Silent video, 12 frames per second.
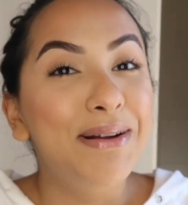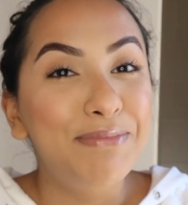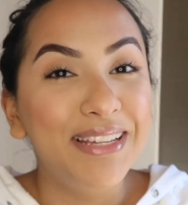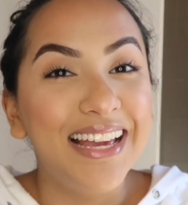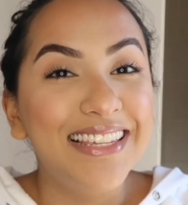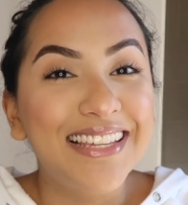
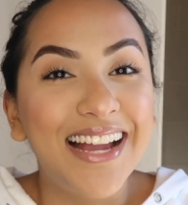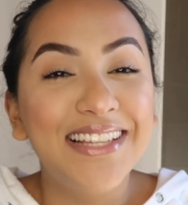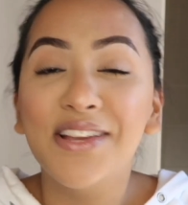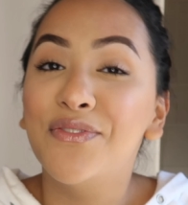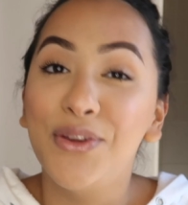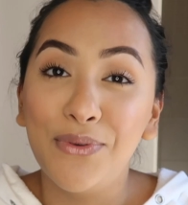But yes
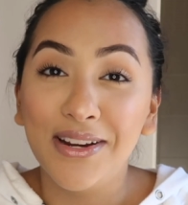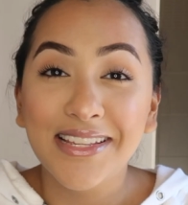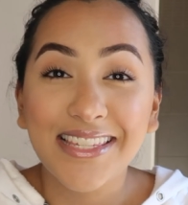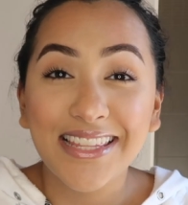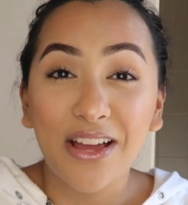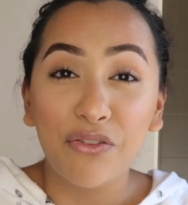guys, if you want
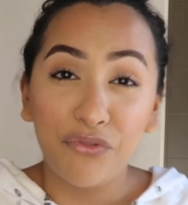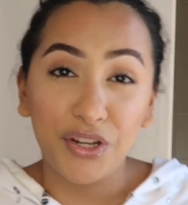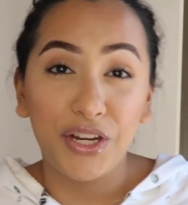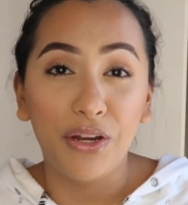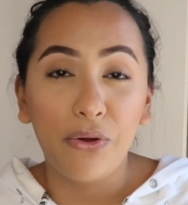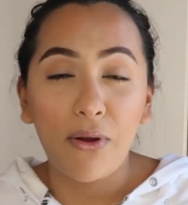to see that
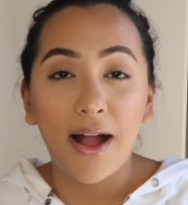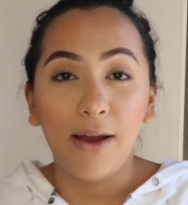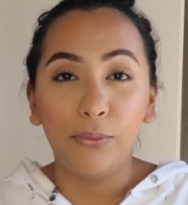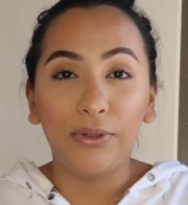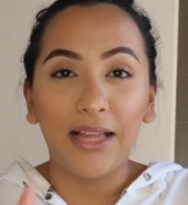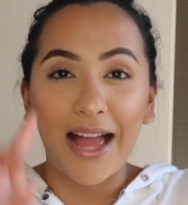video,
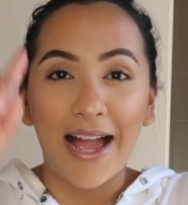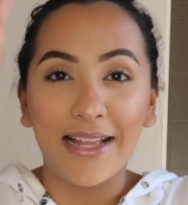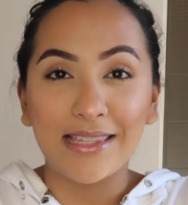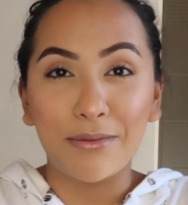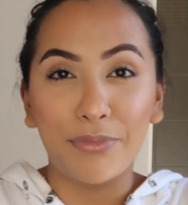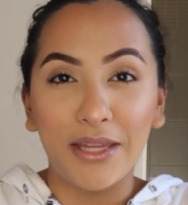I will
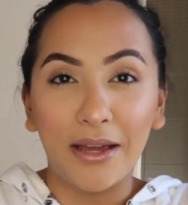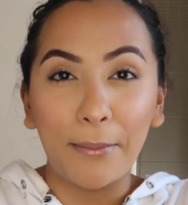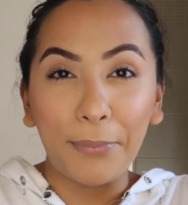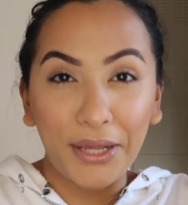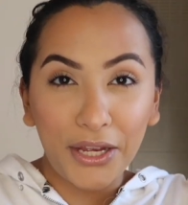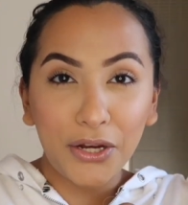add something
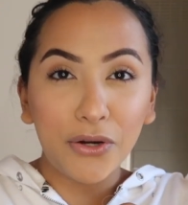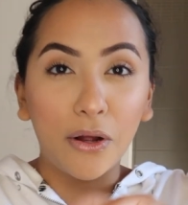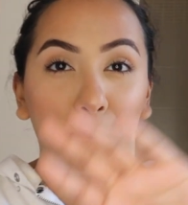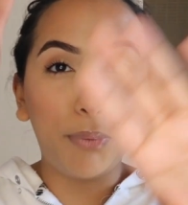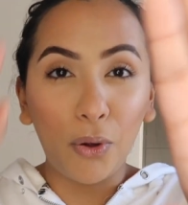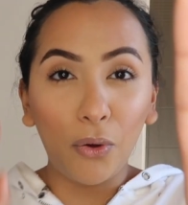up here,
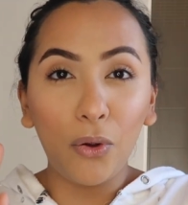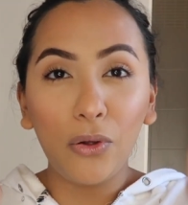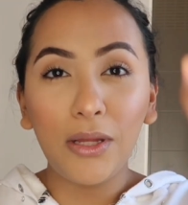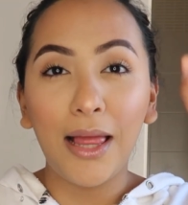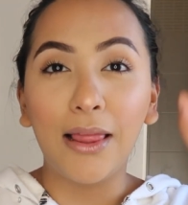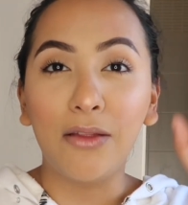a
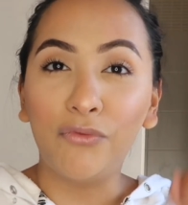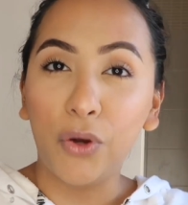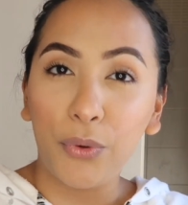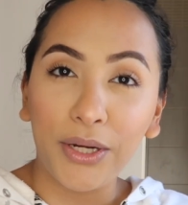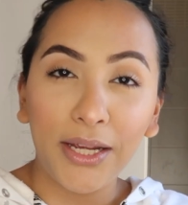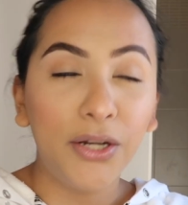poll,
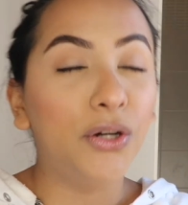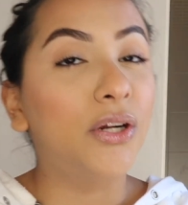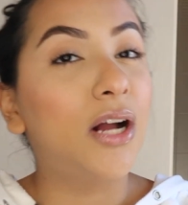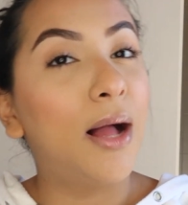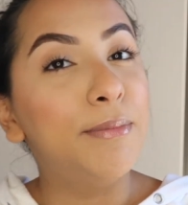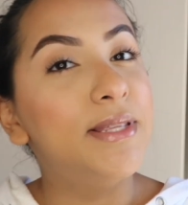vote in,
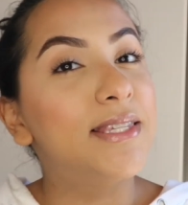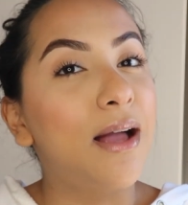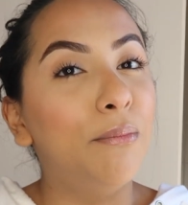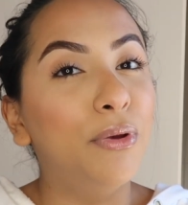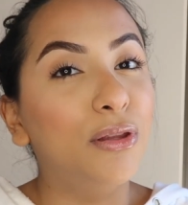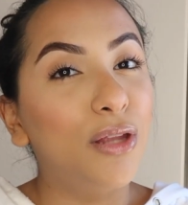or comment
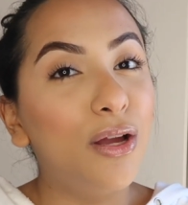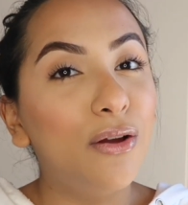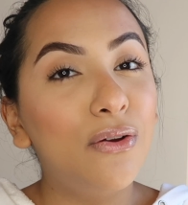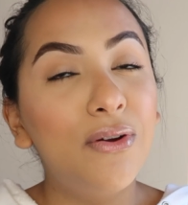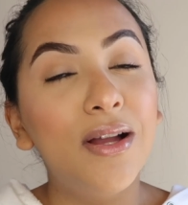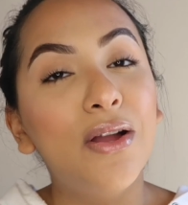down
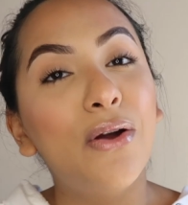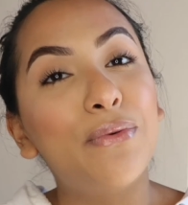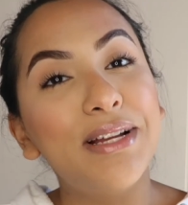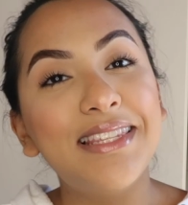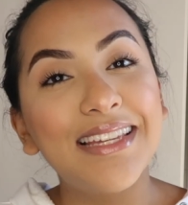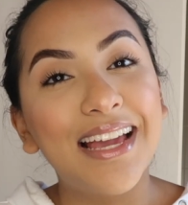below.
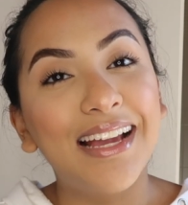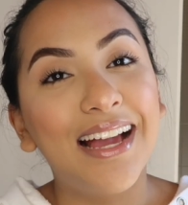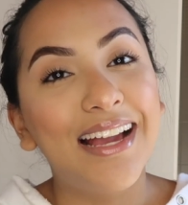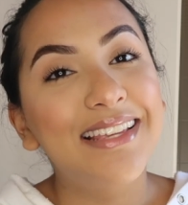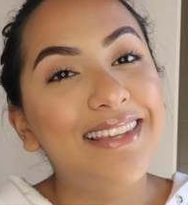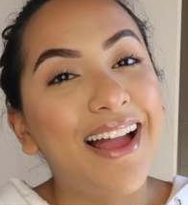Once again
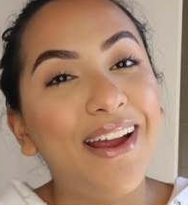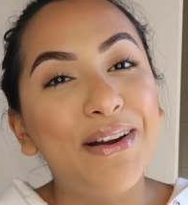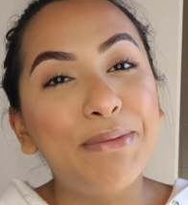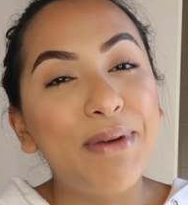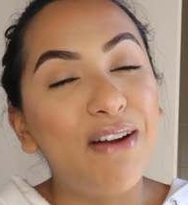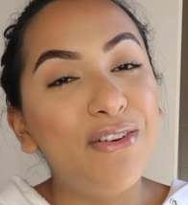guys, I
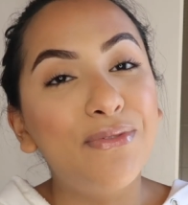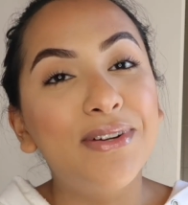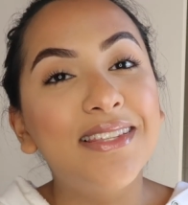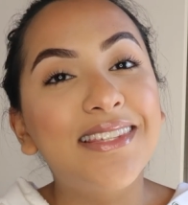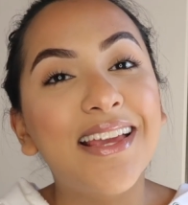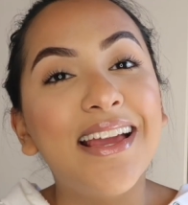hope
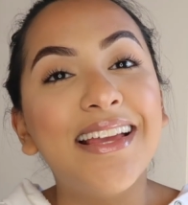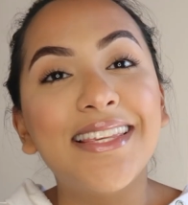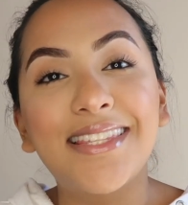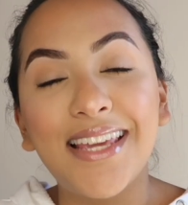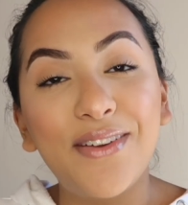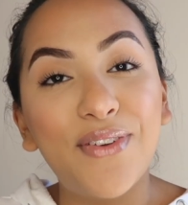everyone's
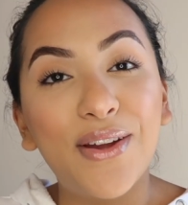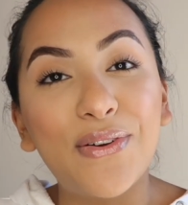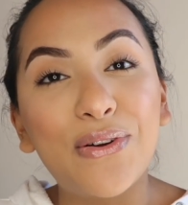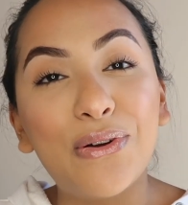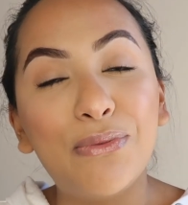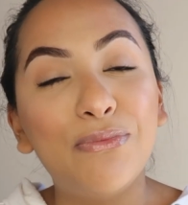safe at
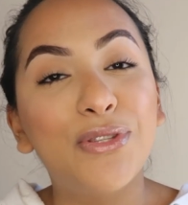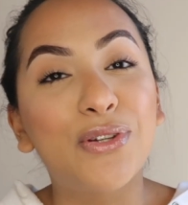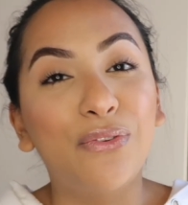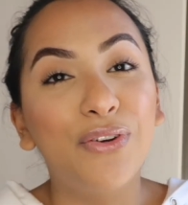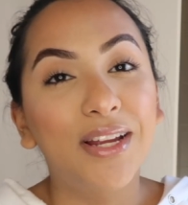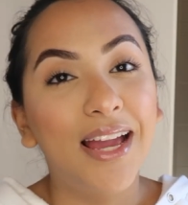home.
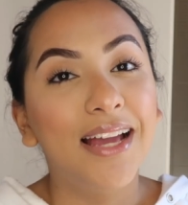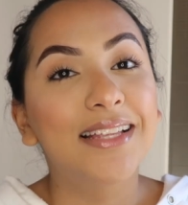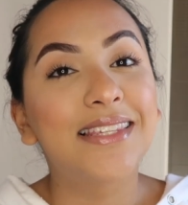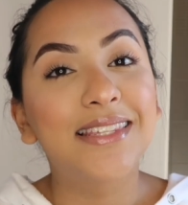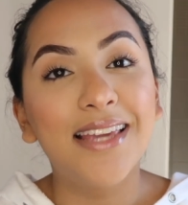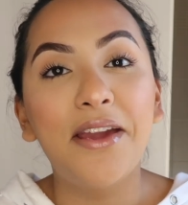Don't
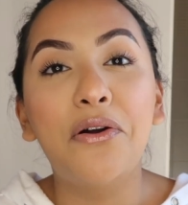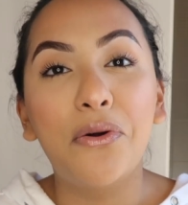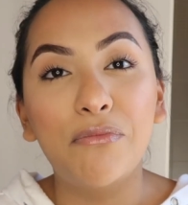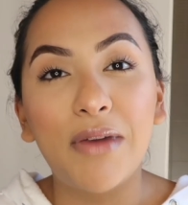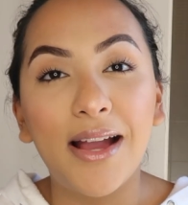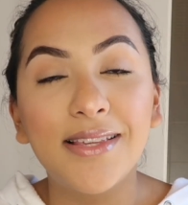forget, stay
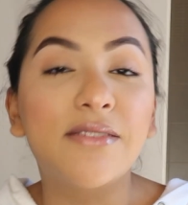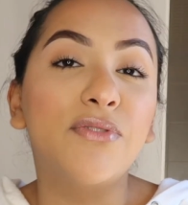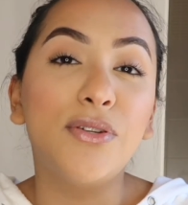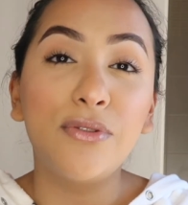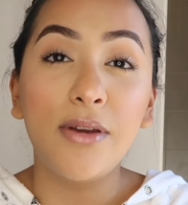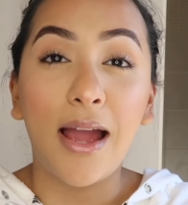home guys. If
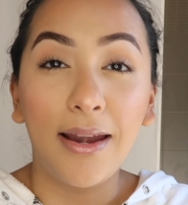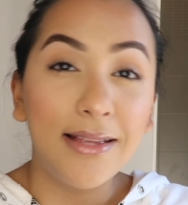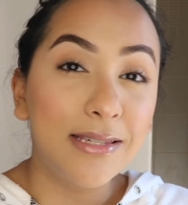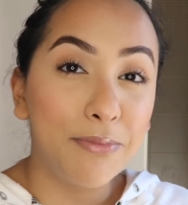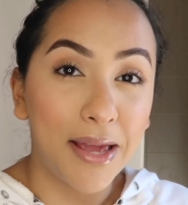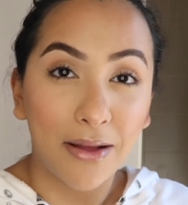you do not
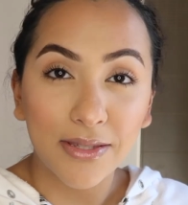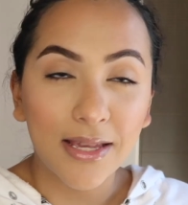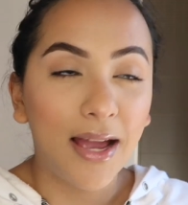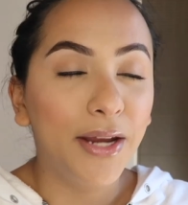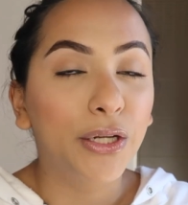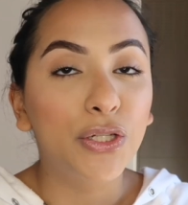need to be
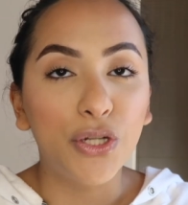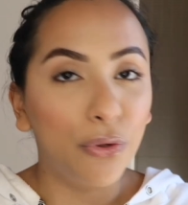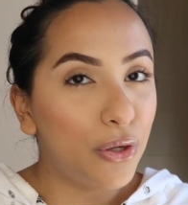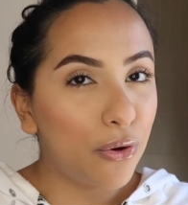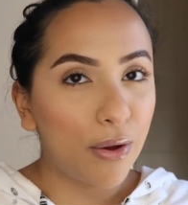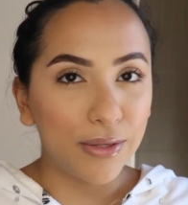outside,
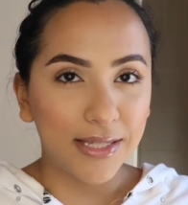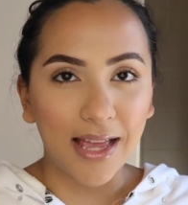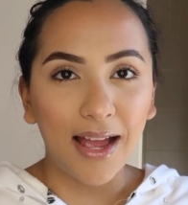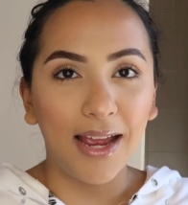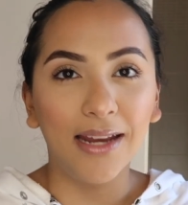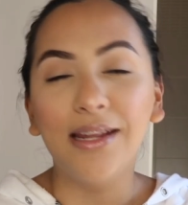don't go
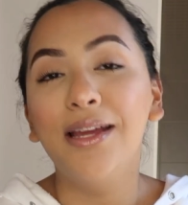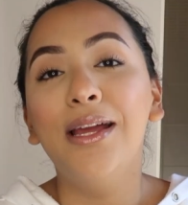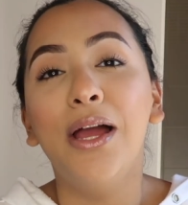outside.